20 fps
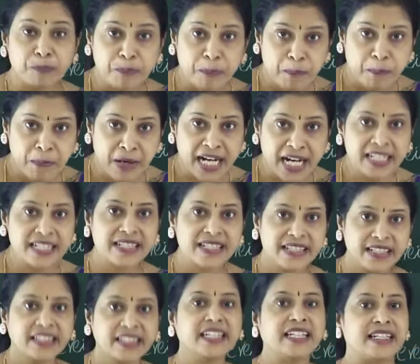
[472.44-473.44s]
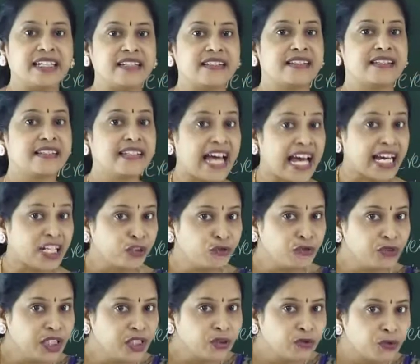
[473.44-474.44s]
blood-sucking
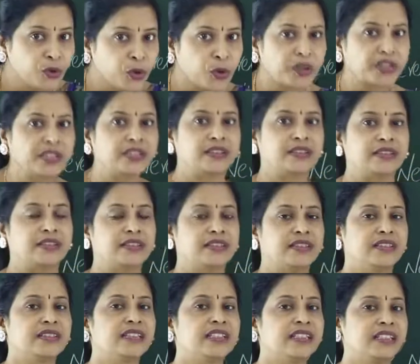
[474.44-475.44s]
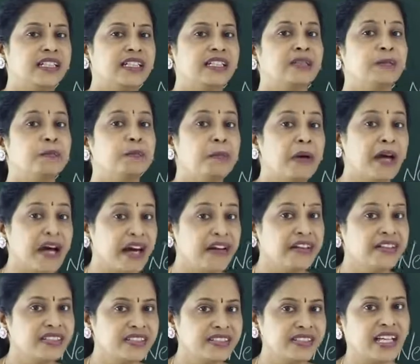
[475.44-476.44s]
sanguivorous. These are the
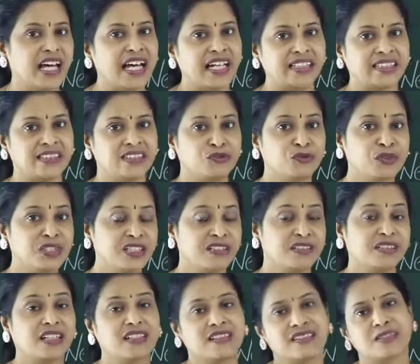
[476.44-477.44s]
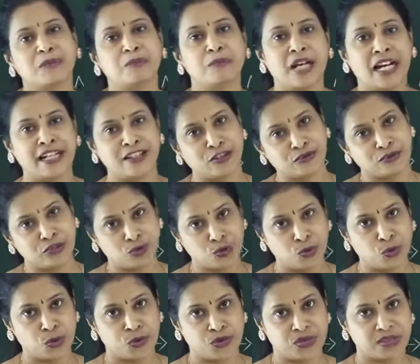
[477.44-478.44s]
parasites which sucks the blood of the
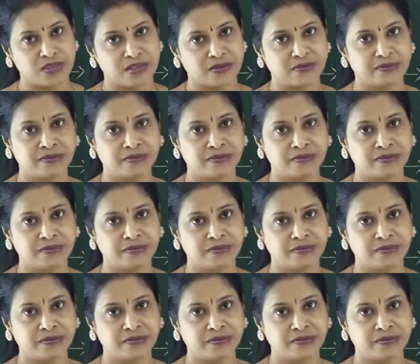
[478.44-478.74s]
host.